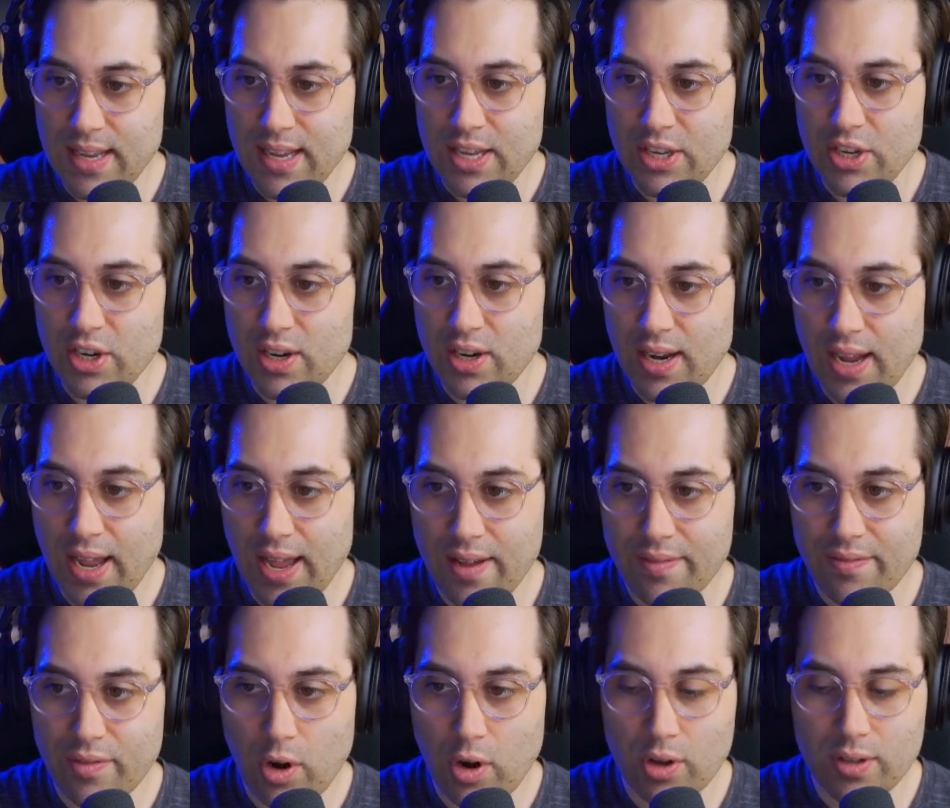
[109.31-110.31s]
Here I
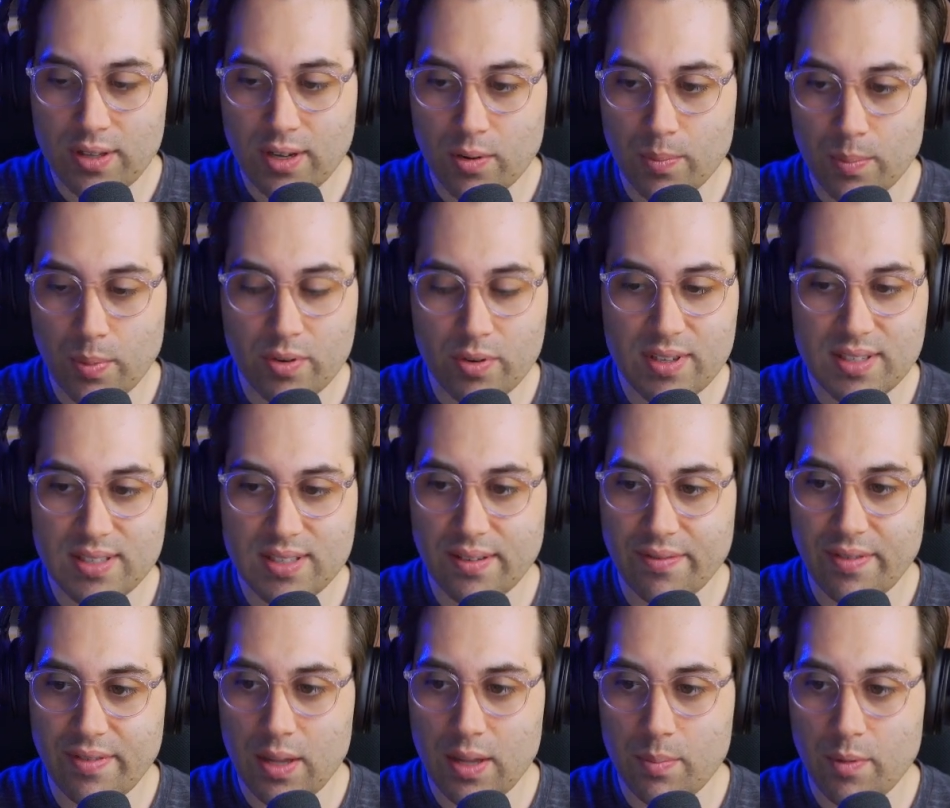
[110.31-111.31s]
have all the components
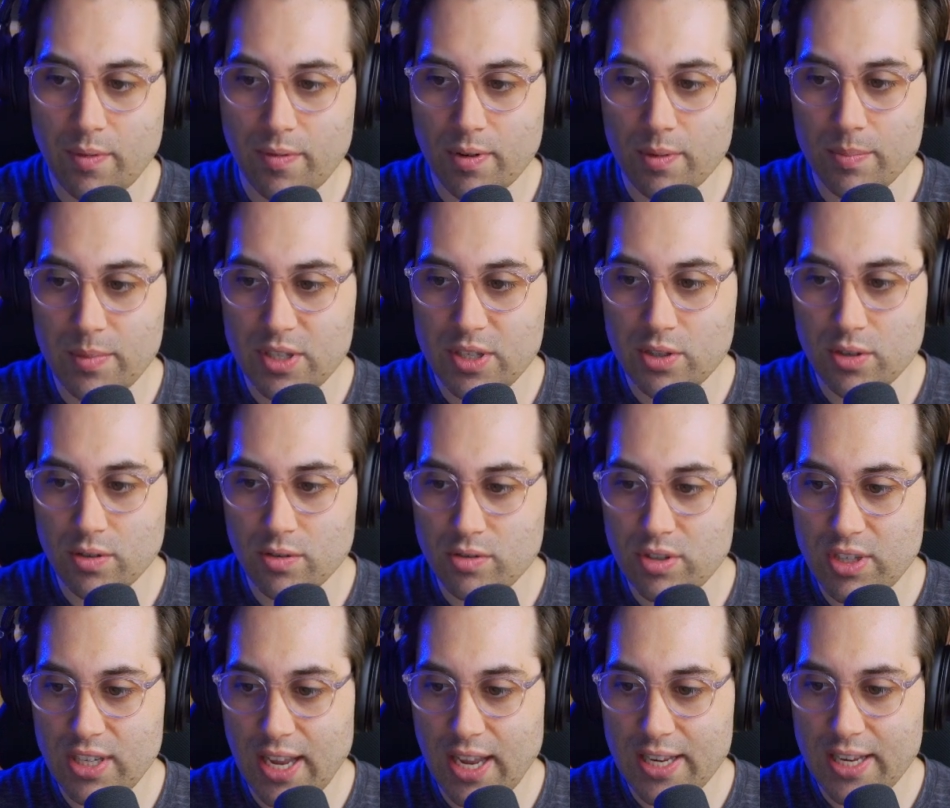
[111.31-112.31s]
available for me to
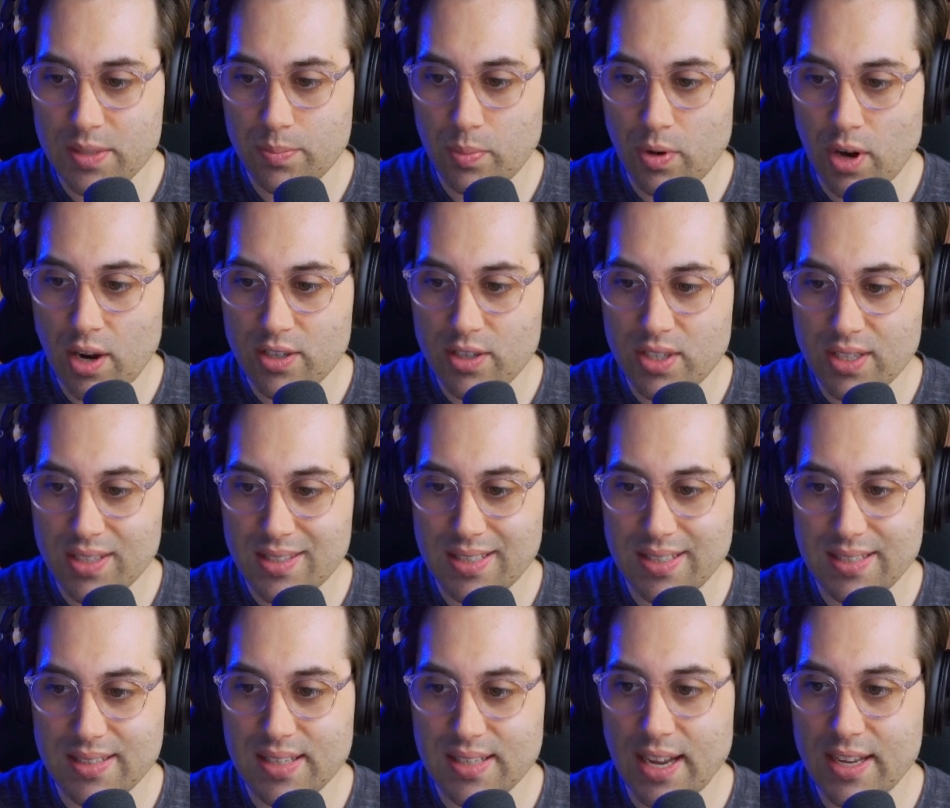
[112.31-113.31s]
create projects
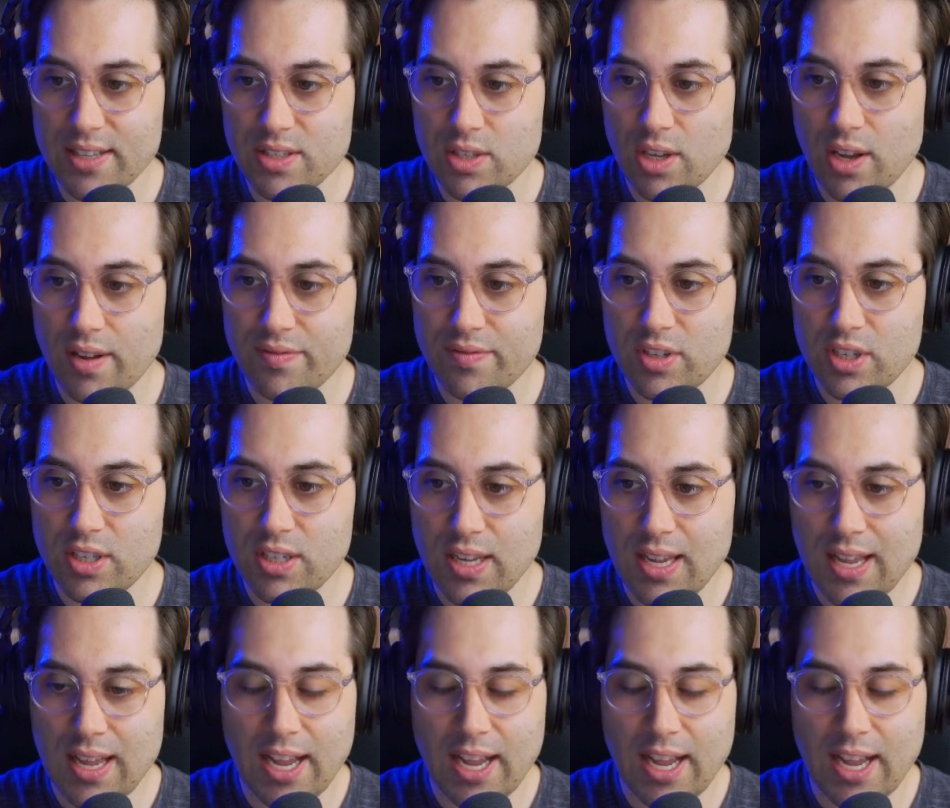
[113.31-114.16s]
inside Softr.